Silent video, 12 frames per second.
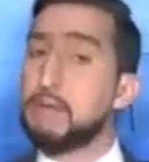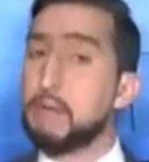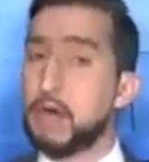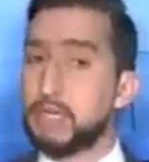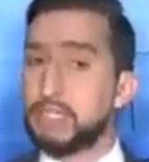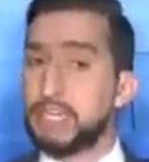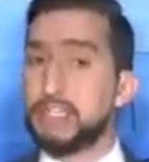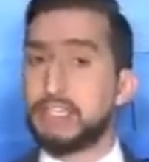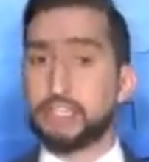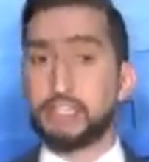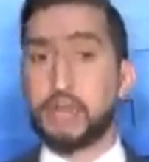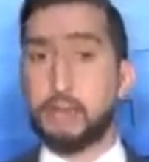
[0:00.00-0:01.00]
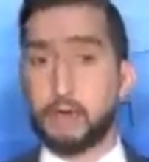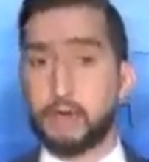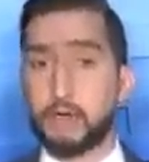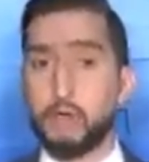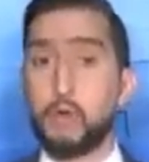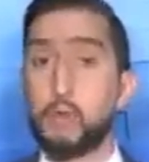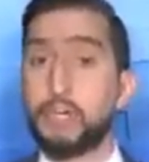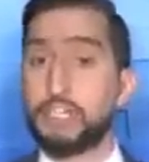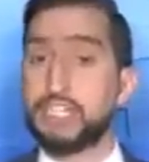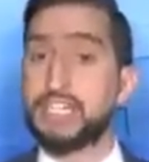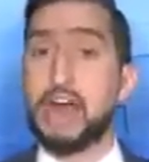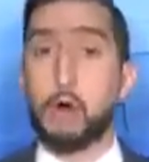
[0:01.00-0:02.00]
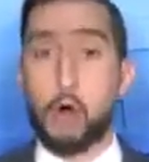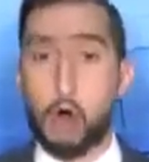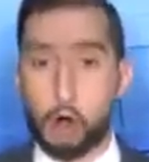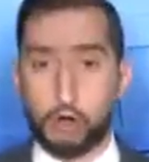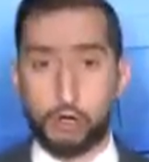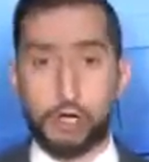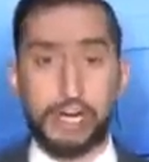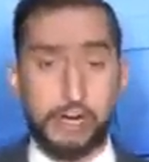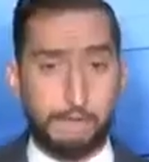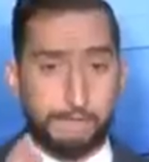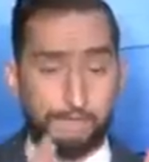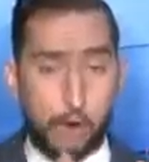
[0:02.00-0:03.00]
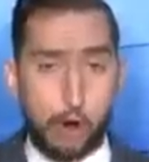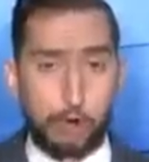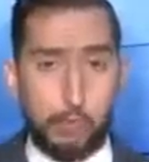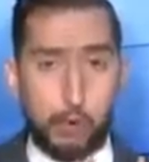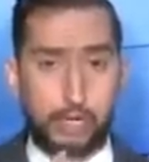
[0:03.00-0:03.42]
hunting this summer, which is now harder in a far more